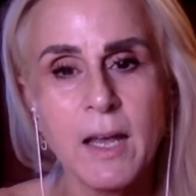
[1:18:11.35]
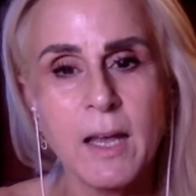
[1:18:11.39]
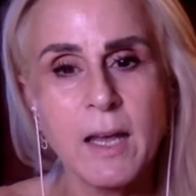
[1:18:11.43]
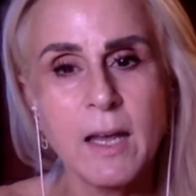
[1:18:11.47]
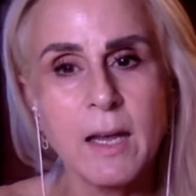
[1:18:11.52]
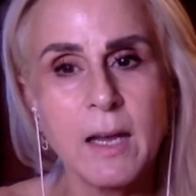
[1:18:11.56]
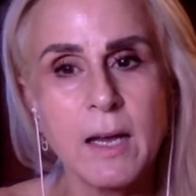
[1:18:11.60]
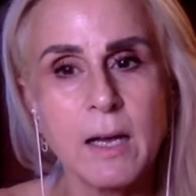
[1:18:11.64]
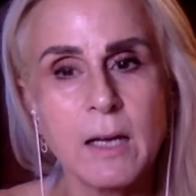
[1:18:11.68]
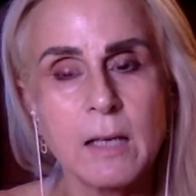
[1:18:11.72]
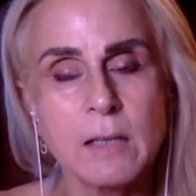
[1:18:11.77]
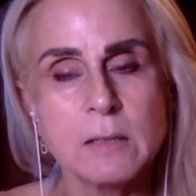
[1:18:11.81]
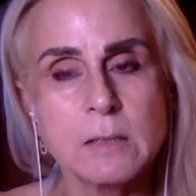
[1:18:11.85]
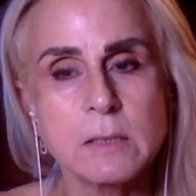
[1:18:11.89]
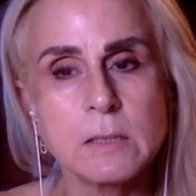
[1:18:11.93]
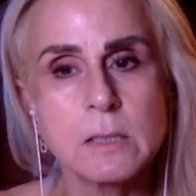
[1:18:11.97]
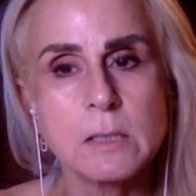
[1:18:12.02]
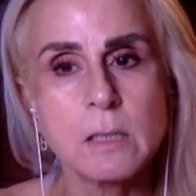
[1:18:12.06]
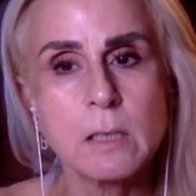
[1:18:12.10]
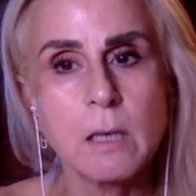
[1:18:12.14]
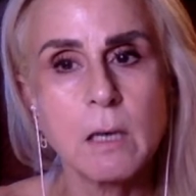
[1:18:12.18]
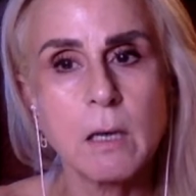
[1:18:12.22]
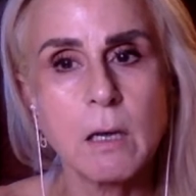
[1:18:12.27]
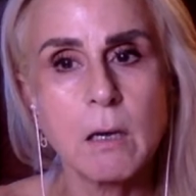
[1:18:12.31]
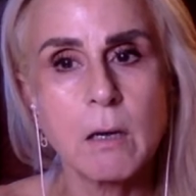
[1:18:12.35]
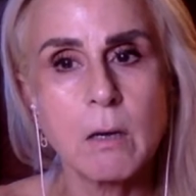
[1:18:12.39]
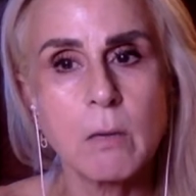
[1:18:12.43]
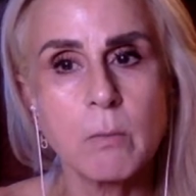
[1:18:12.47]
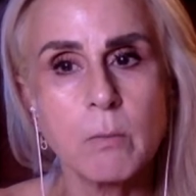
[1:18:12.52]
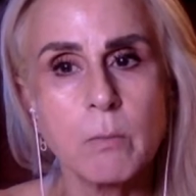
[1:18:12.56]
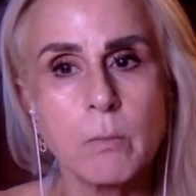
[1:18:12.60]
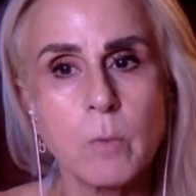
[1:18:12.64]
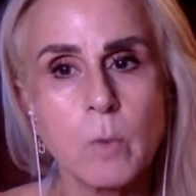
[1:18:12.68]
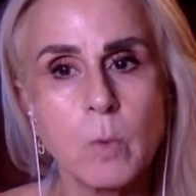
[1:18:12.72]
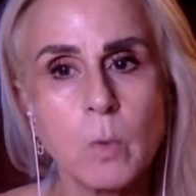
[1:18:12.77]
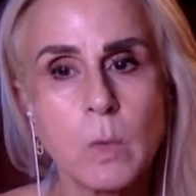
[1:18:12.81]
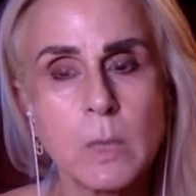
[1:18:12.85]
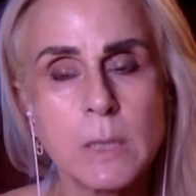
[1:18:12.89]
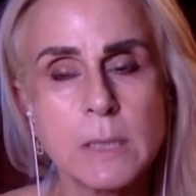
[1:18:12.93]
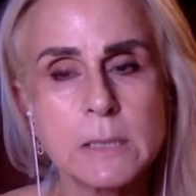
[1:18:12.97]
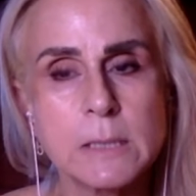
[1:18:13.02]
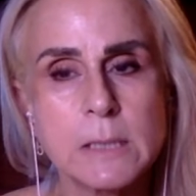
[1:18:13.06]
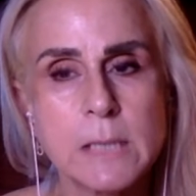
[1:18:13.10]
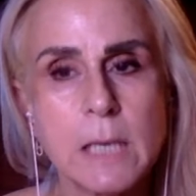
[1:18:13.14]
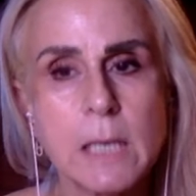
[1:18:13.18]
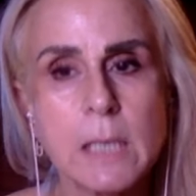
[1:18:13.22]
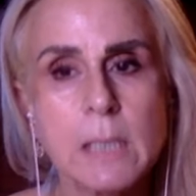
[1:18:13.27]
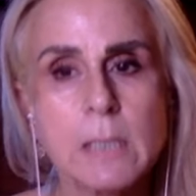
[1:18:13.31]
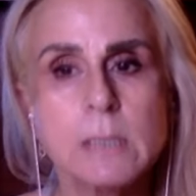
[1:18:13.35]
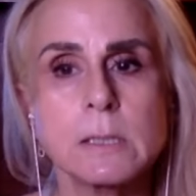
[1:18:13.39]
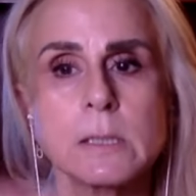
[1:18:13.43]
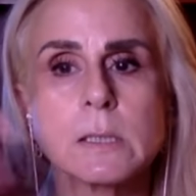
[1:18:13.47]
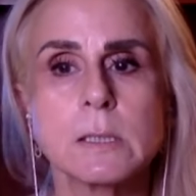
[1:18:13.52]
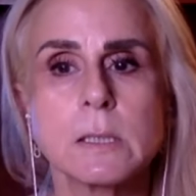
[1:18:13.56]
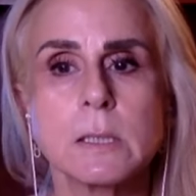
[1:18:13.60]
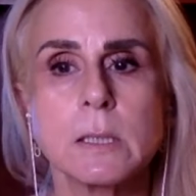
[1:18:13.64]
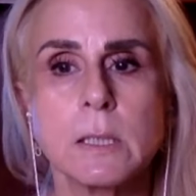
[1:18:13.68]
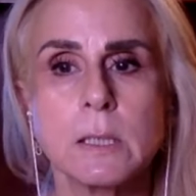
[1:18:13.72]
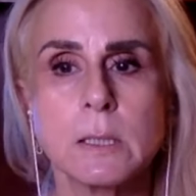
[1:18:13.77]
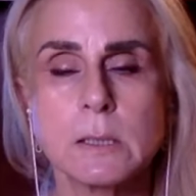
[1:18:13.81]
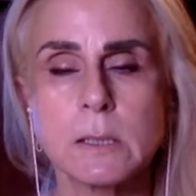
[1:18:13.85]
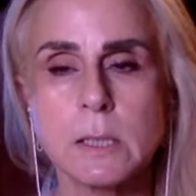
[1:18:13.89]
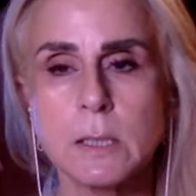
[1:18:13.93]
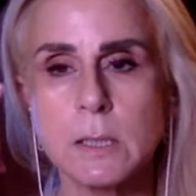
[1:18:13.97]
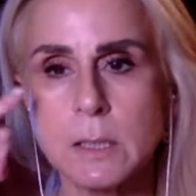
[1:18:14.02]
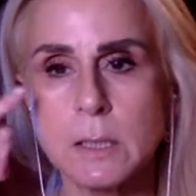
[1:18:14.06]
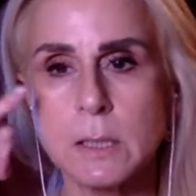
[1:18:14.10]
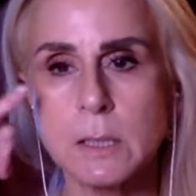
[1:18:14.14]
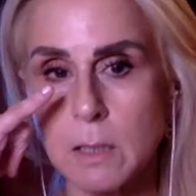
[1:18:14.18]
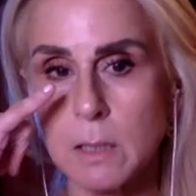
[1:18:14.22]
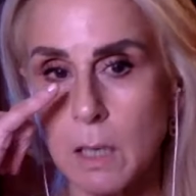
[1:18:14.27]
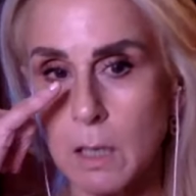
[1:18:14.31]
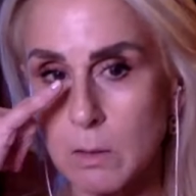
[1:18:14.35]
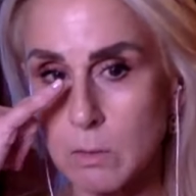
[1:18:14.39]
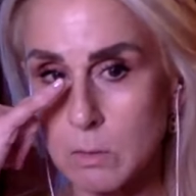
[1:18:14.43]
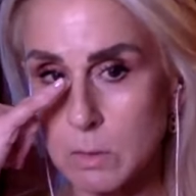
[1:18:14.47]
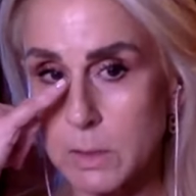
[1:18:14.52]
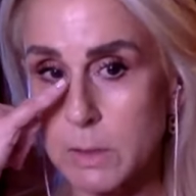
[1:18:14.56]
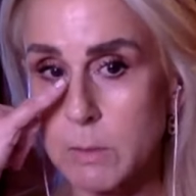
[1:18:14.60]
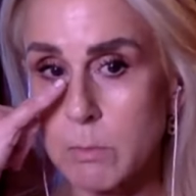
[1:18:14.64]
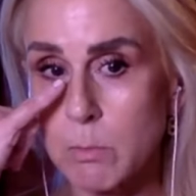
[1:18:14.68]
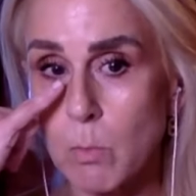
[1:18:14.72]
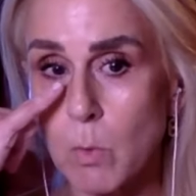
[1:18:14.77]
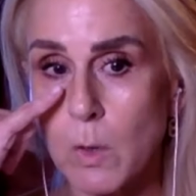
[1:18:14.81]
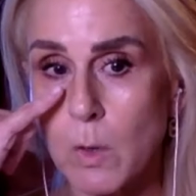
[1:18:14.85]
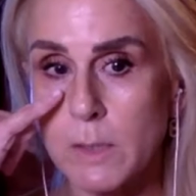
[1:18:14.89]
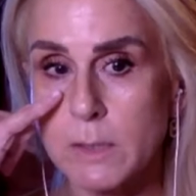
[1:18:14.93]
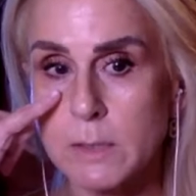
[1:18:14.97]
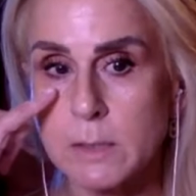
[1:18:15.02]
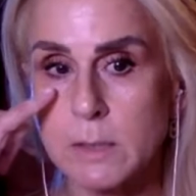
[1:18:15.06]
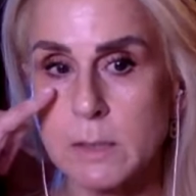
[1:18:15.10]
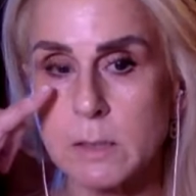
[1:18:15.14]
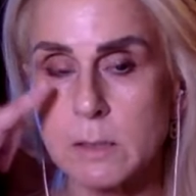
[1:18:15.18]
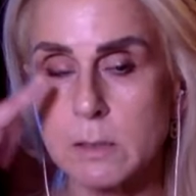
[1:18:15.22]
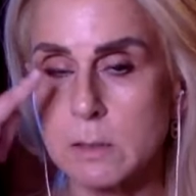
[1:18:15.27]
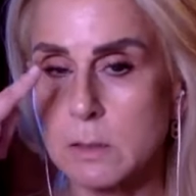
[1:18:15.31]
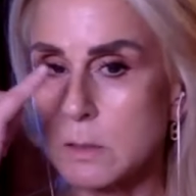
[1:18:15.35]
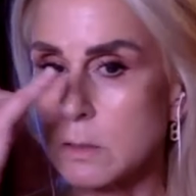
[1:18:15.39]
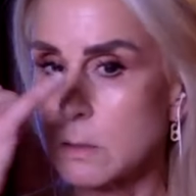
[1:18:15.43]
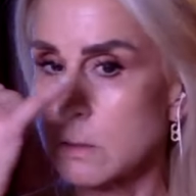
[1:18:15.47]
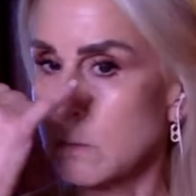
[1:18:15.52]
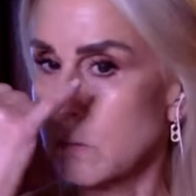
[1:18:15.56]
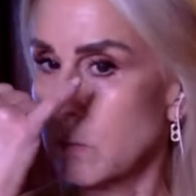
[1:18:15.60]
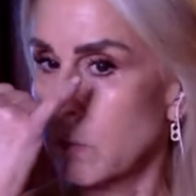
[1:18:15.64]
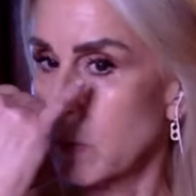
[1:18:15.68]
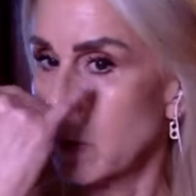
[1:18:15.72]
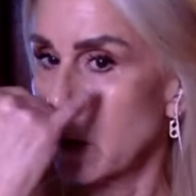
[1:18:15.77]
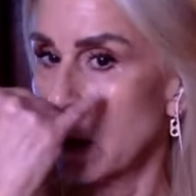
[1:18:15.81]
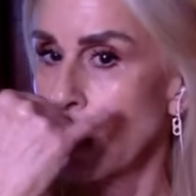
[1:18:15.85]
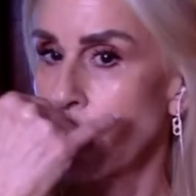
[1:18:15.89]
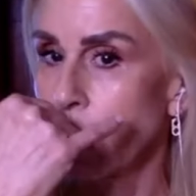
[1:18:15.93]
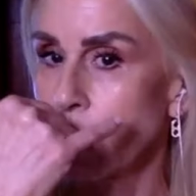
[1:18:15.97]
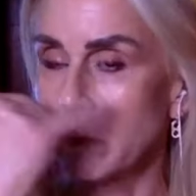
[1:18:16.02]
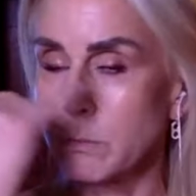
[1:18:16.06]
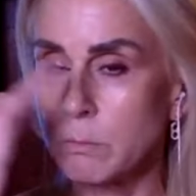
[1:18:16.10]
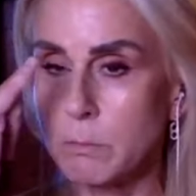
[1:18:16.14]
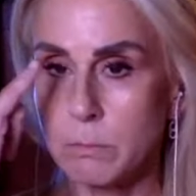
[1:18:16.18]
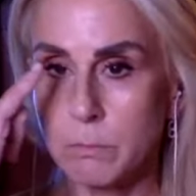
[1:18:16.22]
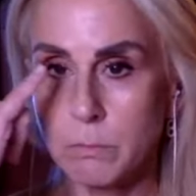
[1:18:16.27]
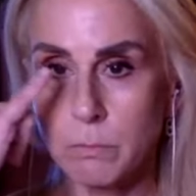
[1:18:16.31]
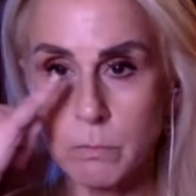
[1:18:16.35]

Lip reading: And what it does is it not only moistens the